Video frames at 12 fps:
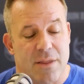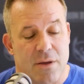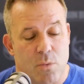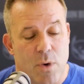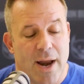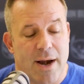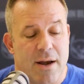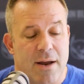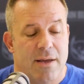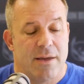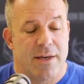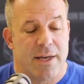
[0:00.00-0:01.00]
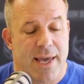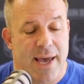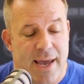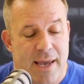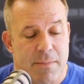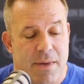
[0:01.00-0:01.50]
The one that
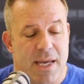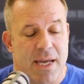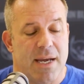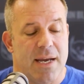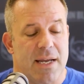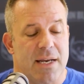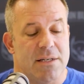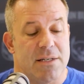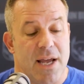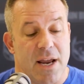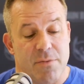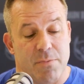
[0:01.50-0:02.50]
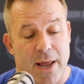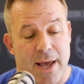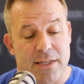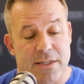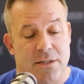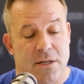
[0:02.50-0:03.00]
came in in 10th
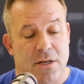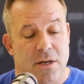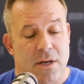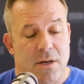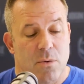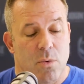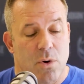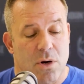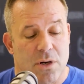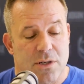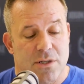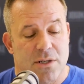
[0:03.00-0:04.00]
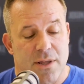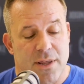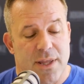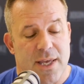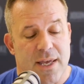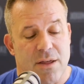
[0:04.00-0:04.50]
place was
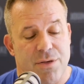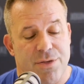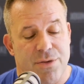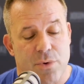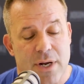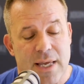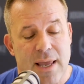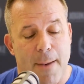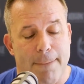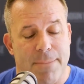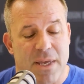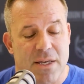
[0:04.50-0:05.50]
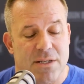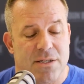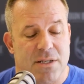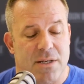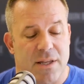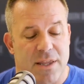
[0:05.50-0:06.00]
the three
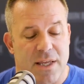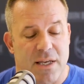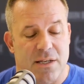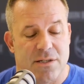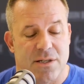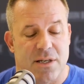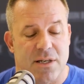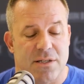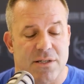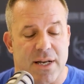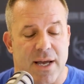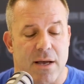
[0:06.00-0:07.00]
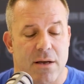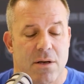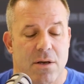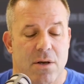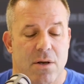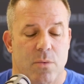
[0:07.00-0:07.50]
biggest things to consider
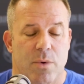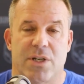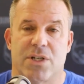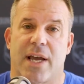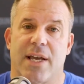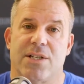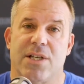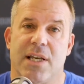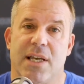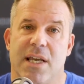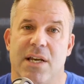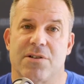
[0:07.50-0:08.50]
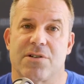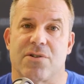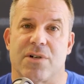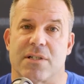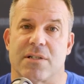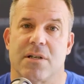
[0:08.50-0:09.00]
when changing industries.